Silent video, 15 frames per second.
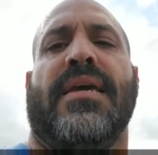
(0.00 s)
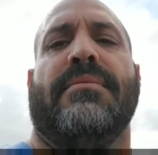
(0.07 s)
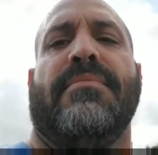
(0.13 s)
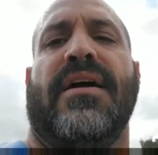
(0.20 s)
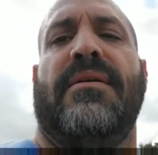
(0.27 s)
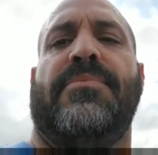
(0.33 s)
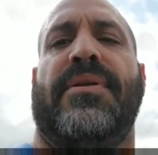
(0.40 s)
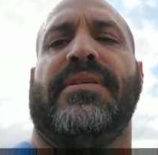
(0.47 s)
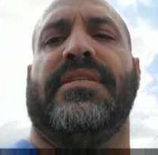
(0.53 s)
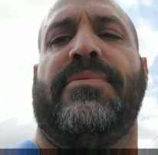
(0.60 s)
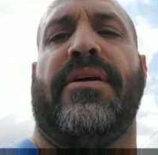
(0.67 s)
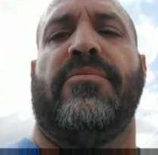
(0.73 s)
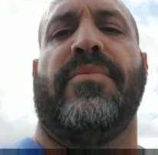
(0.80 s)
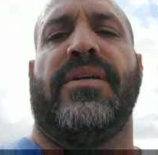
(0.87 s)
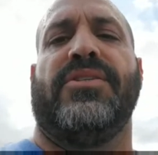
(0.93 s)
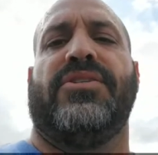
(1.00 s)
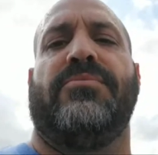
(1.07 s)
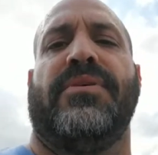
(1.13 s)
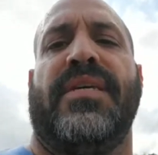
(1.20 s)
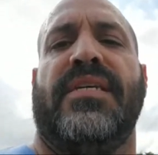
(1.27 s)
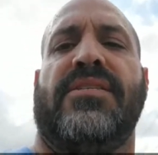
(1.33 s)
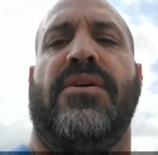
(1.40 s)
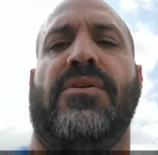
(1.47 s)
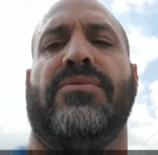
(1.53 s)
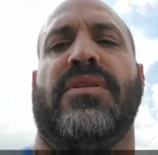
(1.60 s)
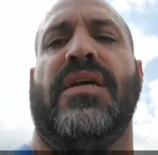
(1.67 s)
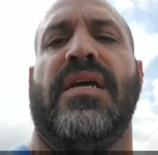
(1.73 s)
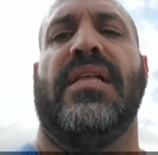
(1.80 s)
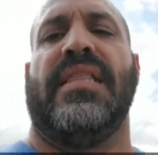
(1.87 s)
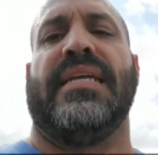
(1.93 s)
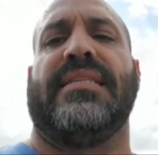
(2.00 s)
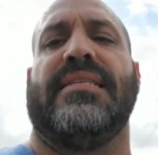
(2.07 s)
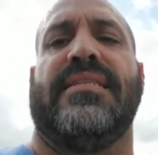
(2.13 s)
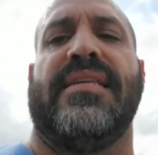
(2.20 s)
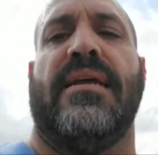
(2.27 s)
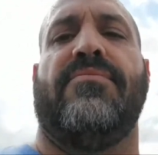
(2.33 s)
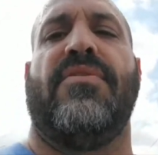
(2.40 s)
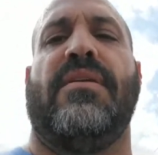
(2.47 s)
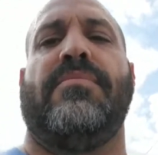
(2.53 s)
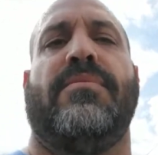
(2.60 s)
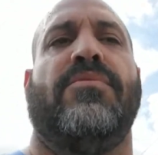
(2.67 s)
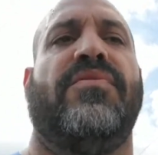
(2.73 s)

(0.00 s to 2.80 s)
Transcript: In my opinion, Spider-Man should be his own, like the Sam